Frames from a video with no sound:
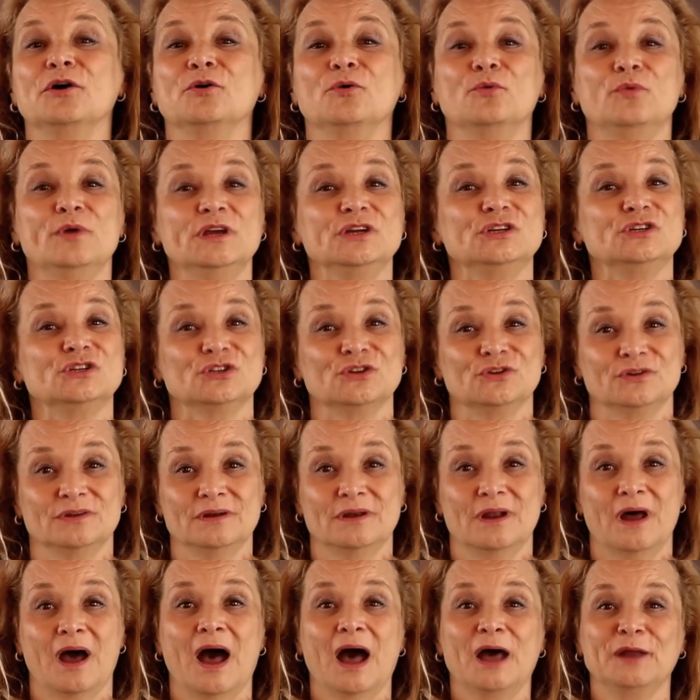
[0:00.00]
we should
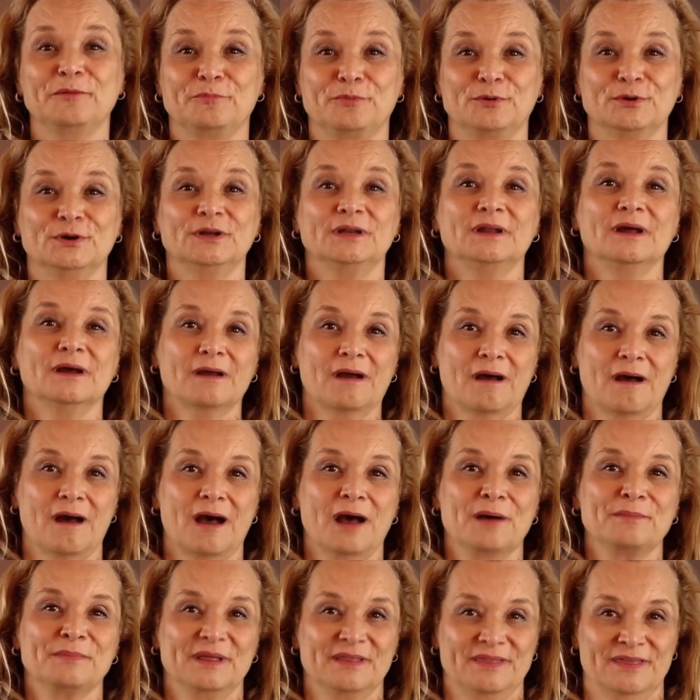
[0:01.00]
not put a
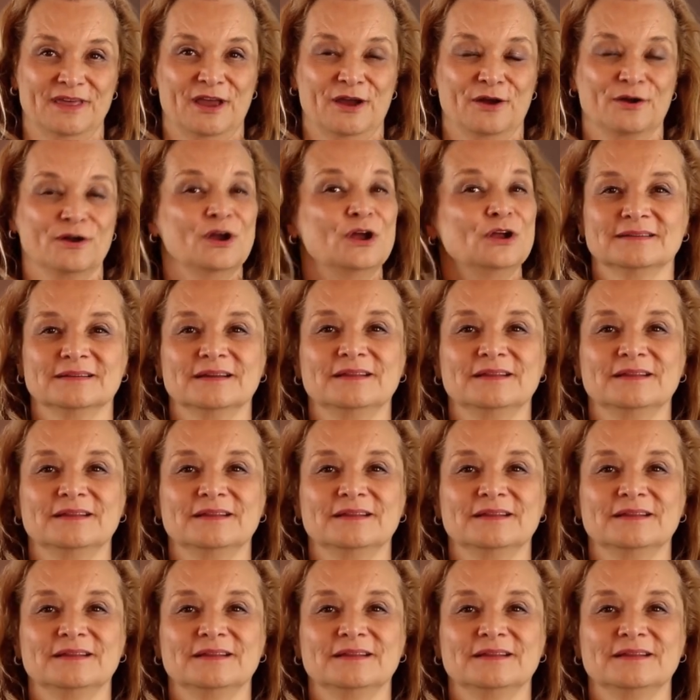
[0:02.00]
comma there.